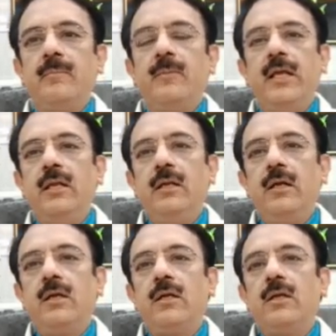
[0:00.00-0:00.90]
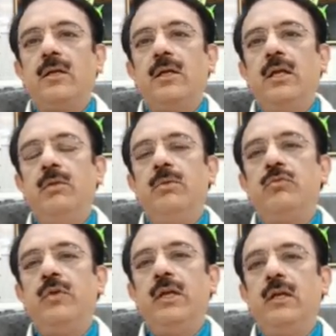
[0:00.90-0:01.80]
Then in
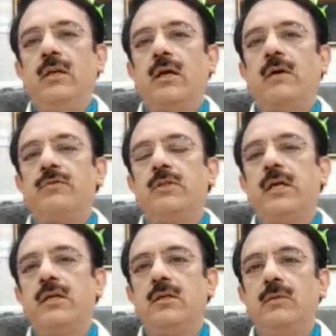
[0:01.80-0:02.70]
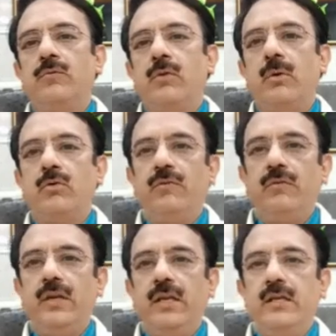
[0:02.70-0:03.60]
between, after that, for about
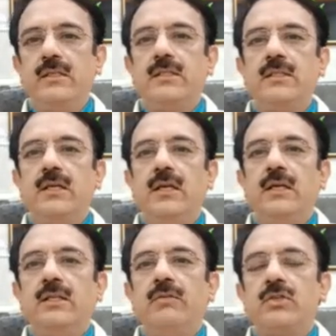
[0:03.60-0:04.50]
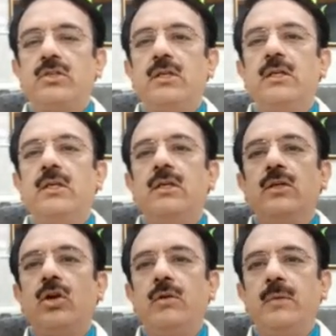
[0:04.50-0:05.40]
50 years, there was
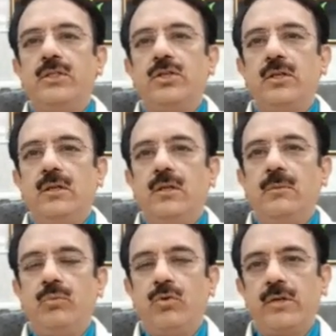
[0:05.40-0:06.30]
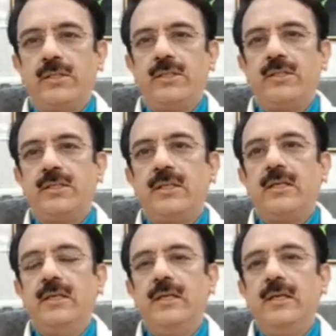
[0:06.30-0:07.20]
not much progress.
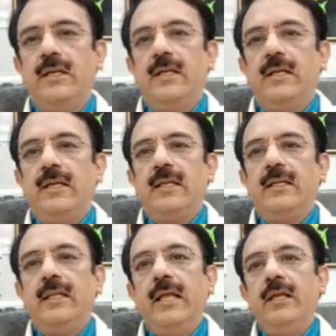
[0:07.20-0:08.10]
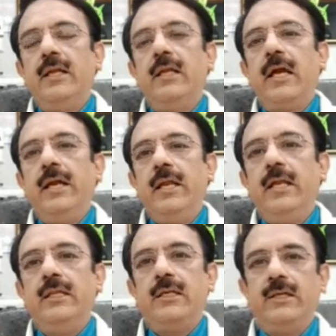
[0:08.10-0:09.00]
Then in
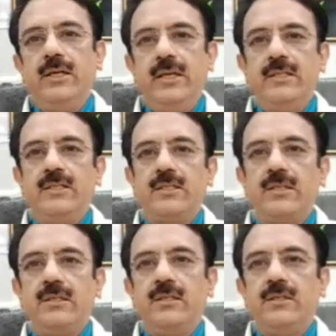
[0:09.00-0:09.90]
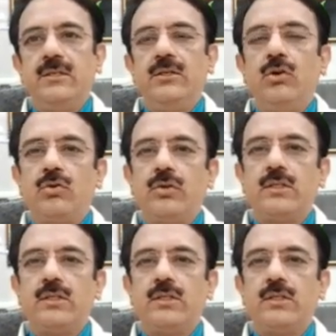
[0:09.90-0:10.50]
1930s, Dr.